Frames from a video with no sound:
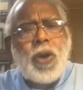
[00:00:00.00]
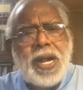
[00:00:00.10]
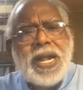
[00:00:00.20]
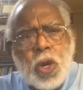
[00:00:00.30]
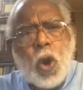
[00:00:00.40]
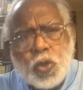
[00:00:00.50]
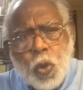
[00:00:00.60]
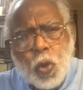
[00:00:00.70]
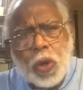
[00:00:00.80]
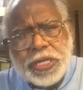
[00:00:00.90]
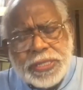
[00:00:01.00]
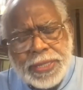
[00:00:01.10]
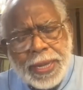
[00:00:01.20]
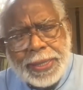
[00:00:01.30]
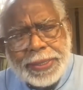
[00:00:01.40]
really knows what is
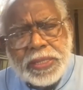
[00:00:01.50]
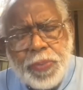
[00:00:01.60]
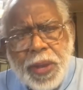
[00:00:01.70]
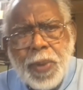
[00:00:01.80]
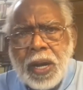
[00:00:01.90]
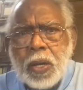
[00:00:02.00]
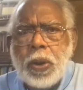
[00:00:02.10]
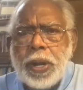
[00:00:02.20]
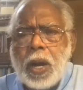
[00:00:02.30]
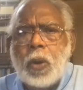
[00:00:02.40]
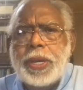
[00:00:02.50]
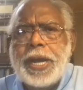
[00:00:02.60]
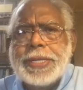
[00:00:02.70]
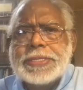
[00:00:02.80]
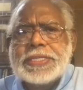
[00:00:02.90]
this Bhima Korigaon
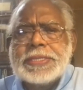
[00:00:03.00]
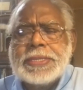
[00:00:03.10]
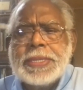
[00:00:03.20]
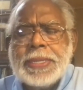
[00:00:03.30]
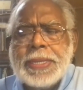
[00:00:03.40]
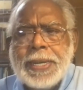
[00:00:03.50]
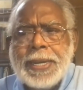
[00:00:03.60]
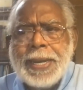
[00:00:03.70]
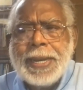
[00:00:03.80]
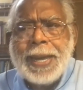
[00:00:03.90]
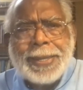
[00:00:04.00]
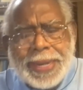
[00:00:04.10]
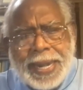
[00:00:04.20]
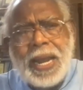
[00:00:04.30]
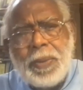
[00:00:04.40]
case? The
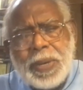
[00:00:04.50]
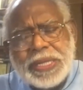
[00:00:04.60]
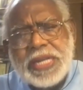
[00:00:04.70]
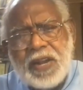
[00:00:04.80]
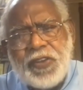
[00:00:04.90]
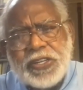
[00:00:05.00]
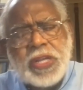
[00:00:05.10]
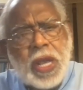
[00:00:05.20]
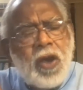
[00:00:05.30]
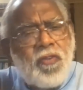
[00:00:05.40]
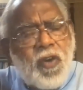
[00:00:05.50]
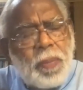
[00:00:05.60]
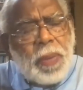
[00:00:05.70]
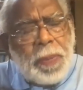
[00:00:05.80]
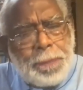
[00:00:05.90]
name itself is from
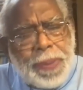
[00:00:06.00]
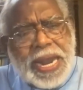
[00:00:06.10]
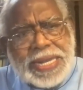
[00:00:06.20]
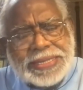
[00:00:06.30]
a place